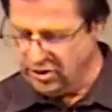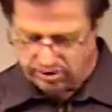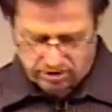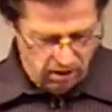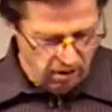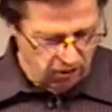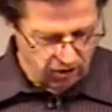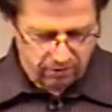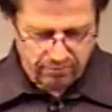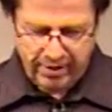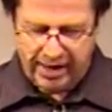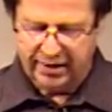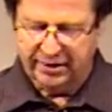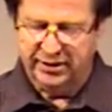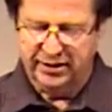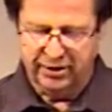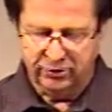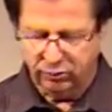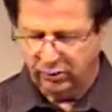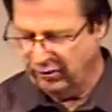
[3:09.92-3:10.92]
that talk about
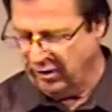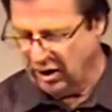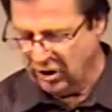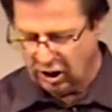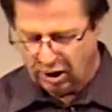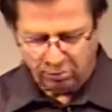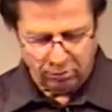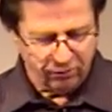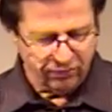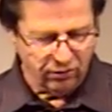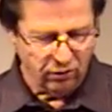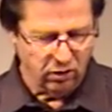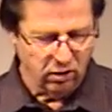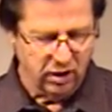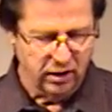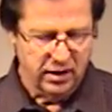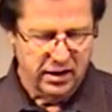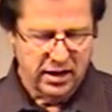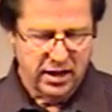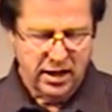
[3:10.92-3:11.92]
this, we've hung up
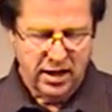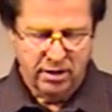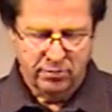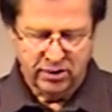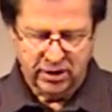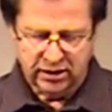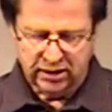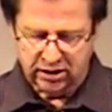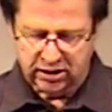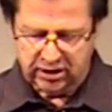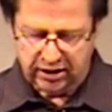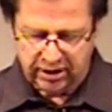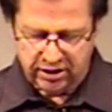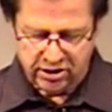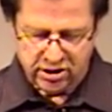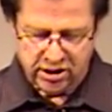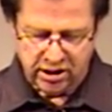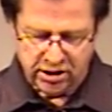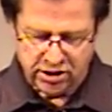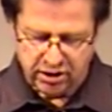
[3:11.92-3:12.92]
before, because it's,
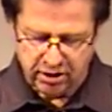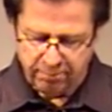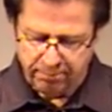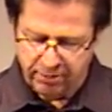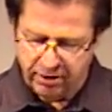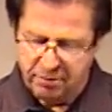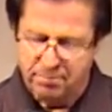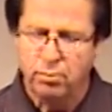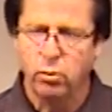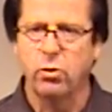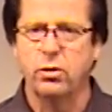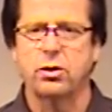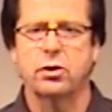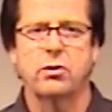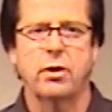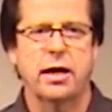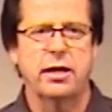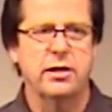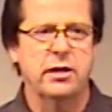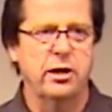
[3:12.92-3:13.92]
it's such an important
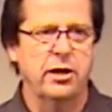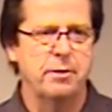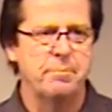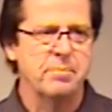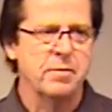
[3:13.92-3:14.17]
criteria.